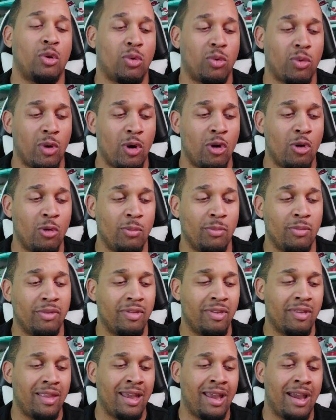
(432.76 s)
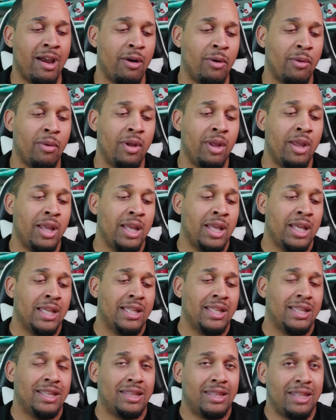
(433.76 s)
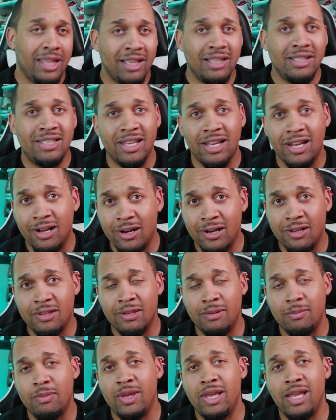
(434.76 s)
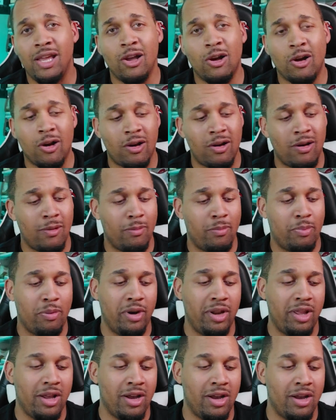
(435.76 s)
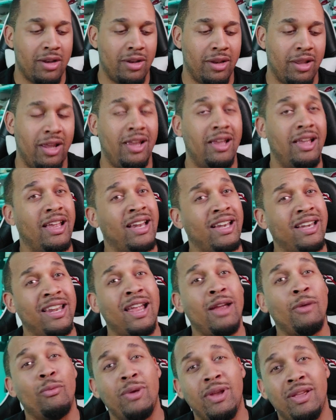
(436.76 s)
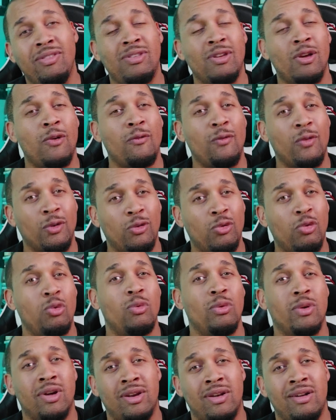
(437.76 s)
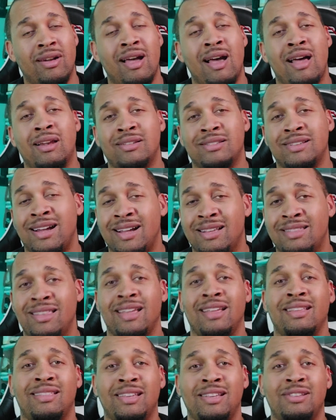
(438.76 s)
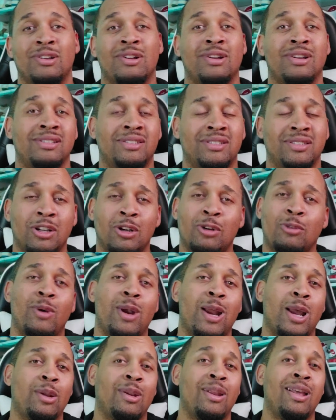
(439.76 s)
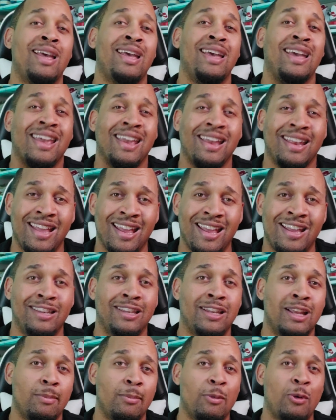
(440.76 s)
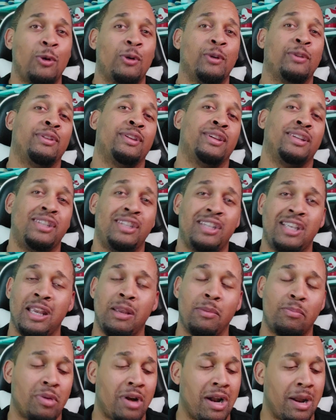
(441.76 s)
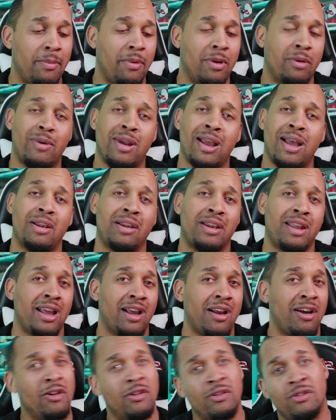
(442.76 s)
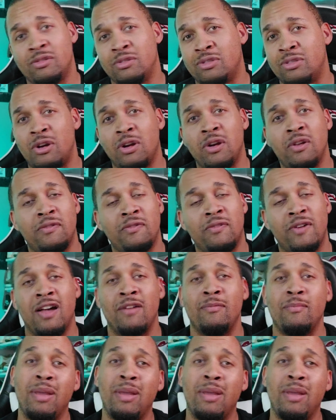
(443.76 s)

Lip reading: Chromes. Now, these here to me are pretty ugly and they retail for $200. I think these are gonna sit around and end up on the cheap, probably around that $135,